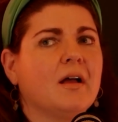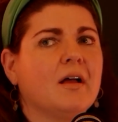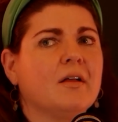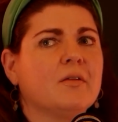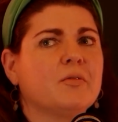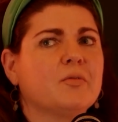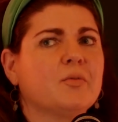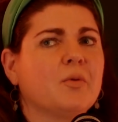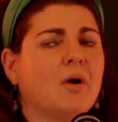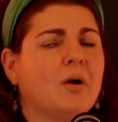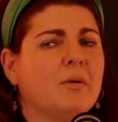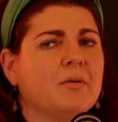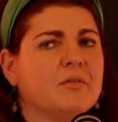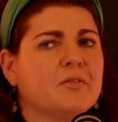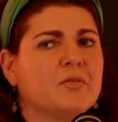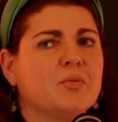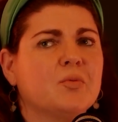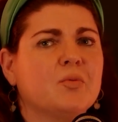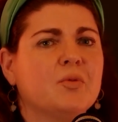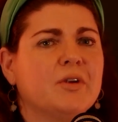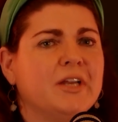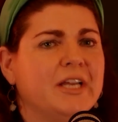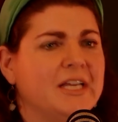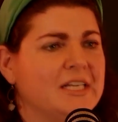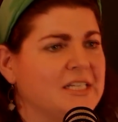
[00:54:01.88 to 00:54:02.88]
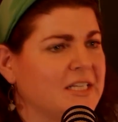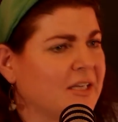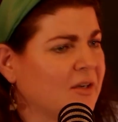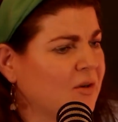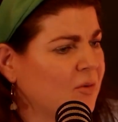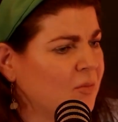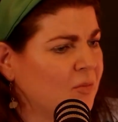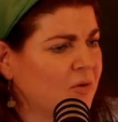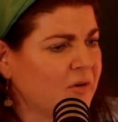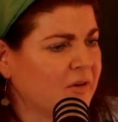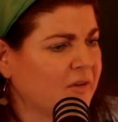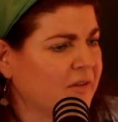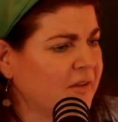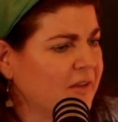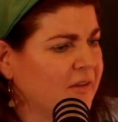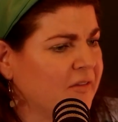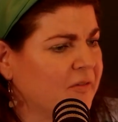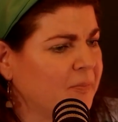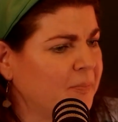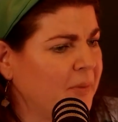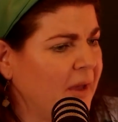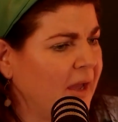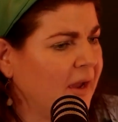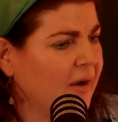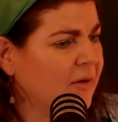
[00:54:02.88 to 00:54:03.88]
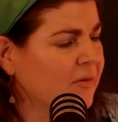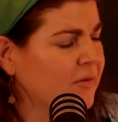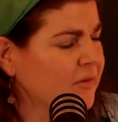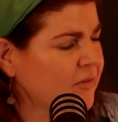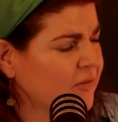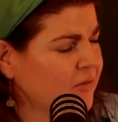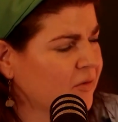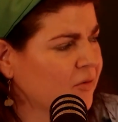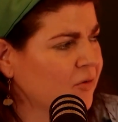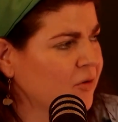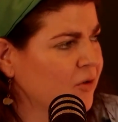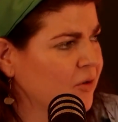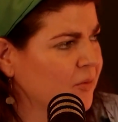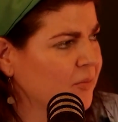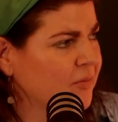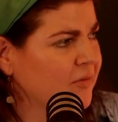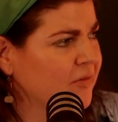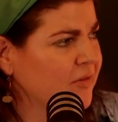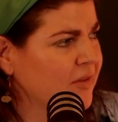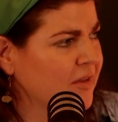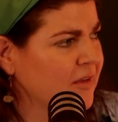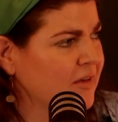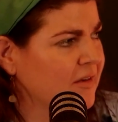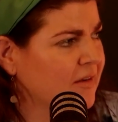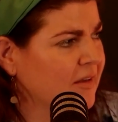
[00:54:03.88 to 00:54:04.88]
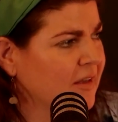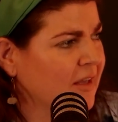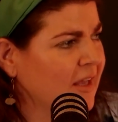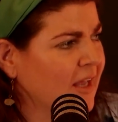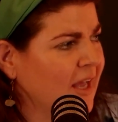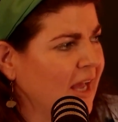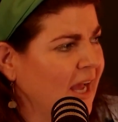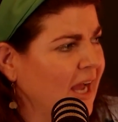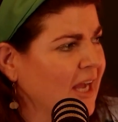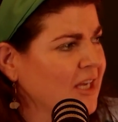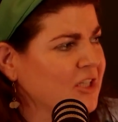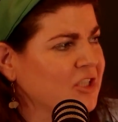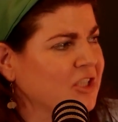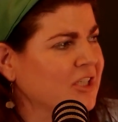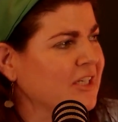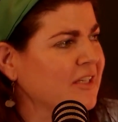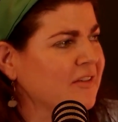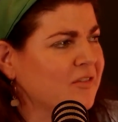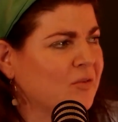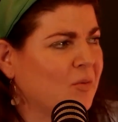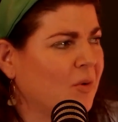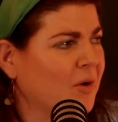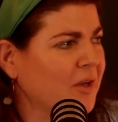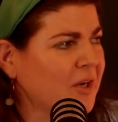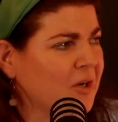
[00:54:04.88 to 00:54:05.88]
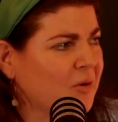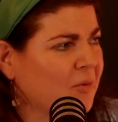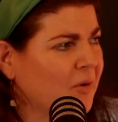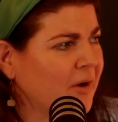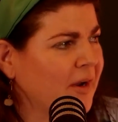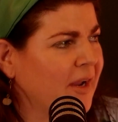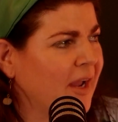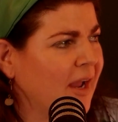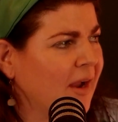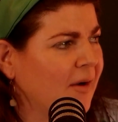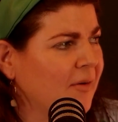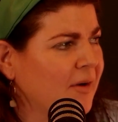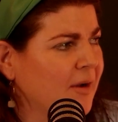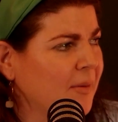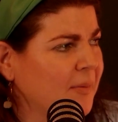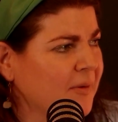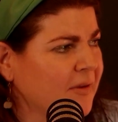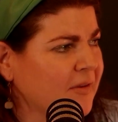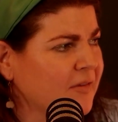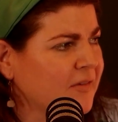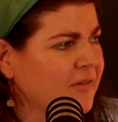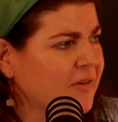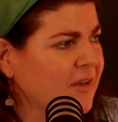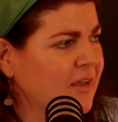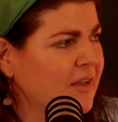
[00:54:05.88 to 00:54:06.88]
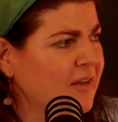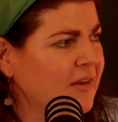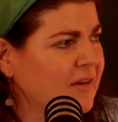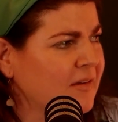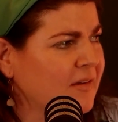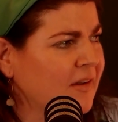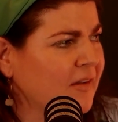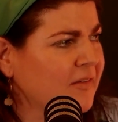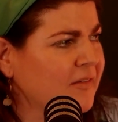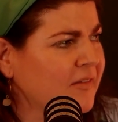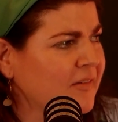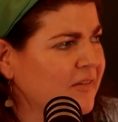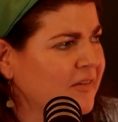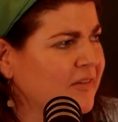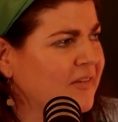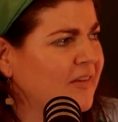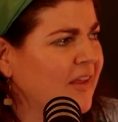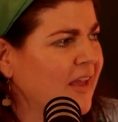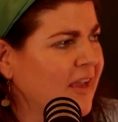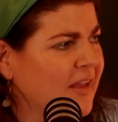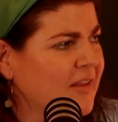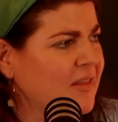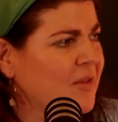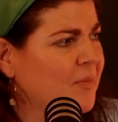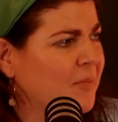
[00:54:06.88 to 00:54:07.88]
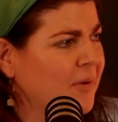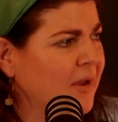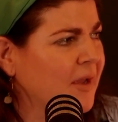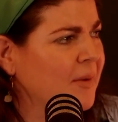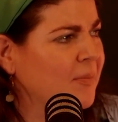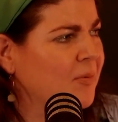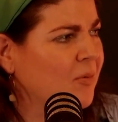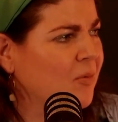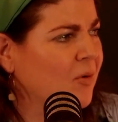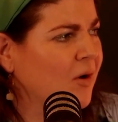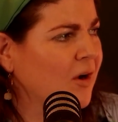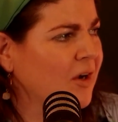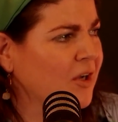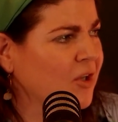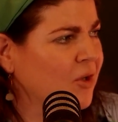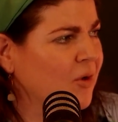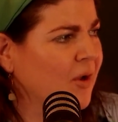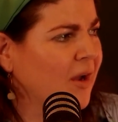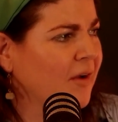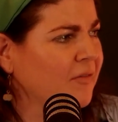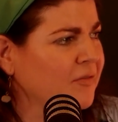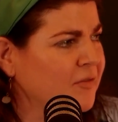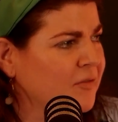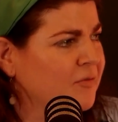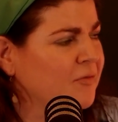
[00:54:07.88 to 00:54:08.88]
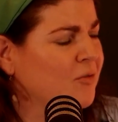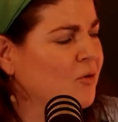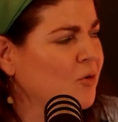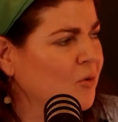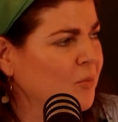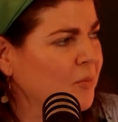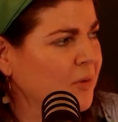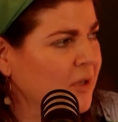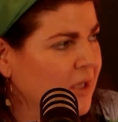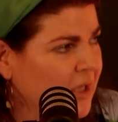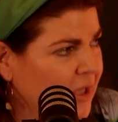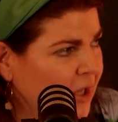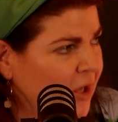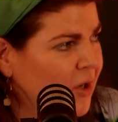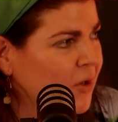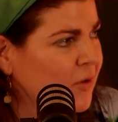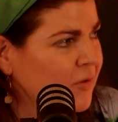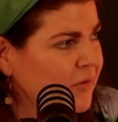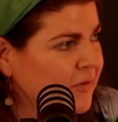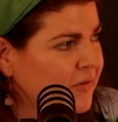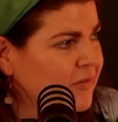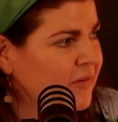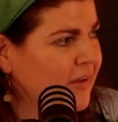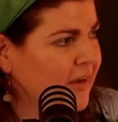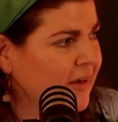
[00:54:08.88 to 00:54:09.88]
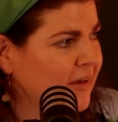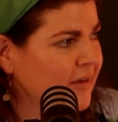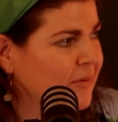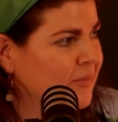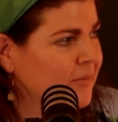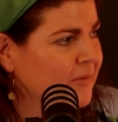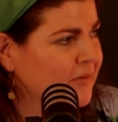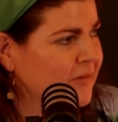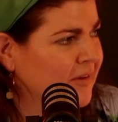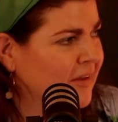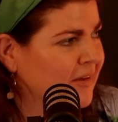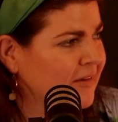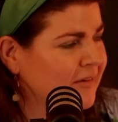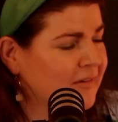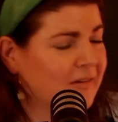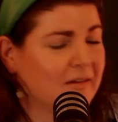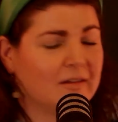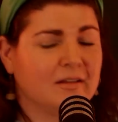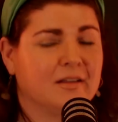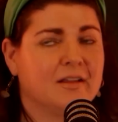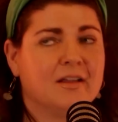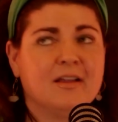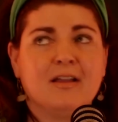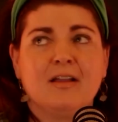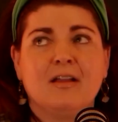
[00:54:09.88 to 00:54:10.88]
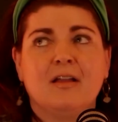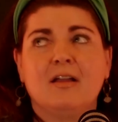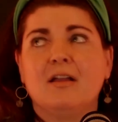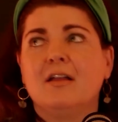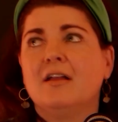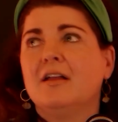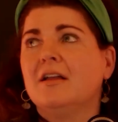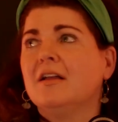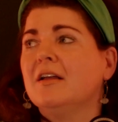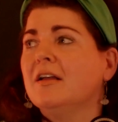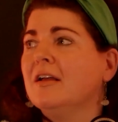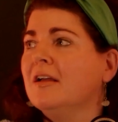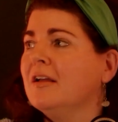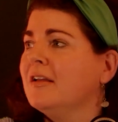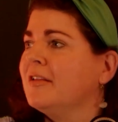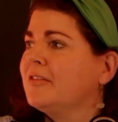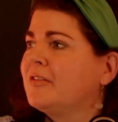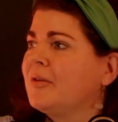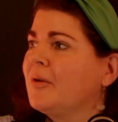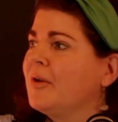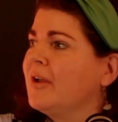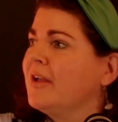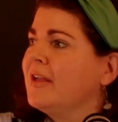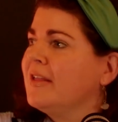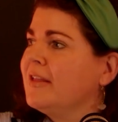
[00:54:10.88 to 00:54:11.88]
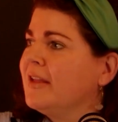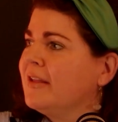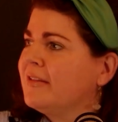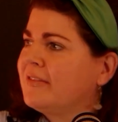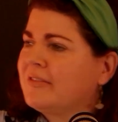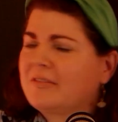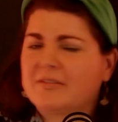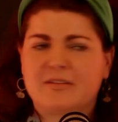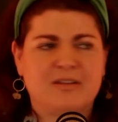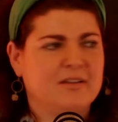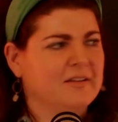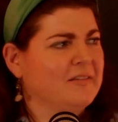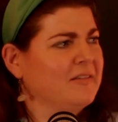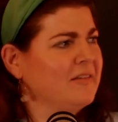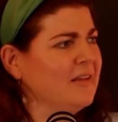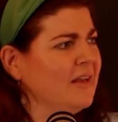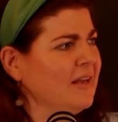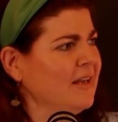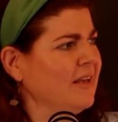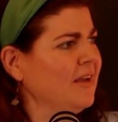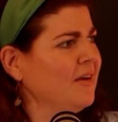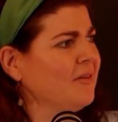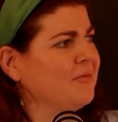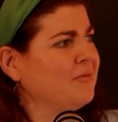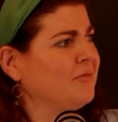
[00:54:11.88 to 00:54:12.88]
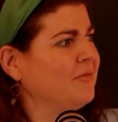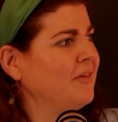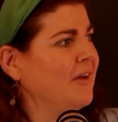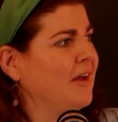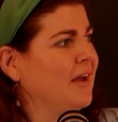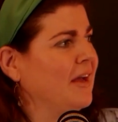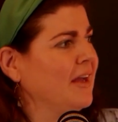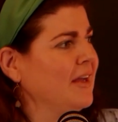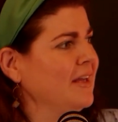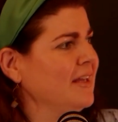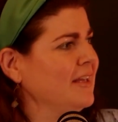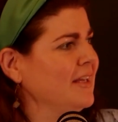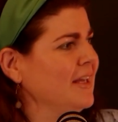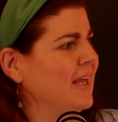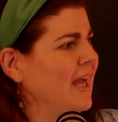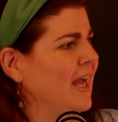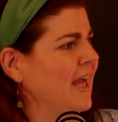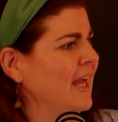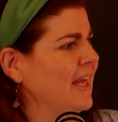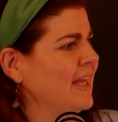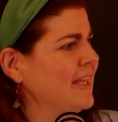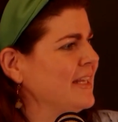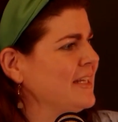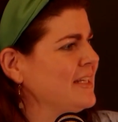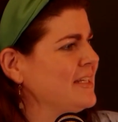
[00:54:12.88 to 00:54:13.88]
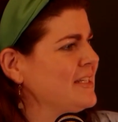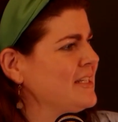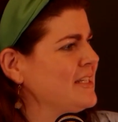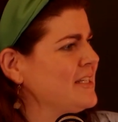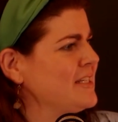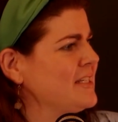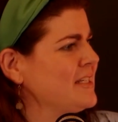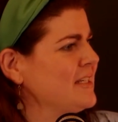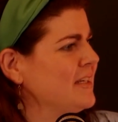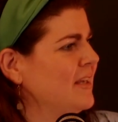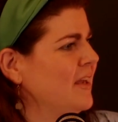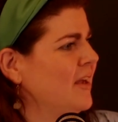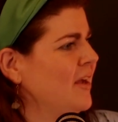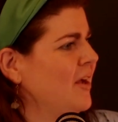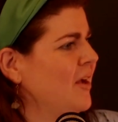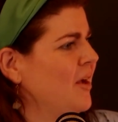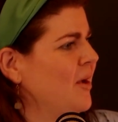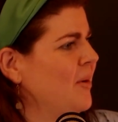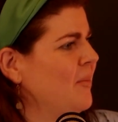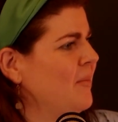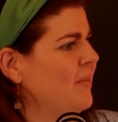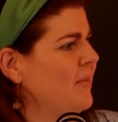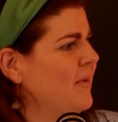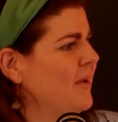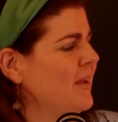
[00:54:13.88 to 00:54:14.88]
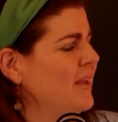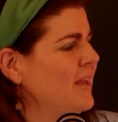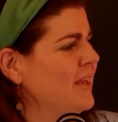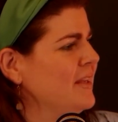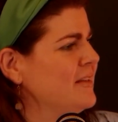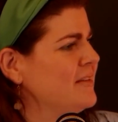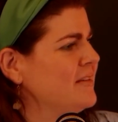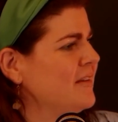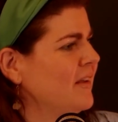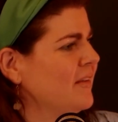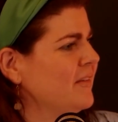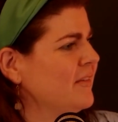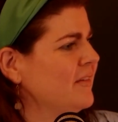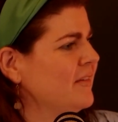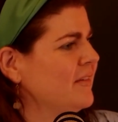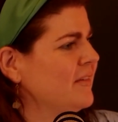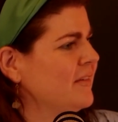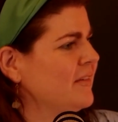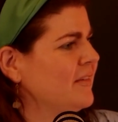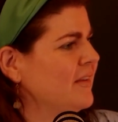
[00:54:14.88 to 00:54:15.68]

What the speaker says: as I was reading on one of these parents groups, that actually it's quite a grey area, because it doesn't say in the paperwork you have to fall below the second percentile. So it's slightly unfair, and it doesn't...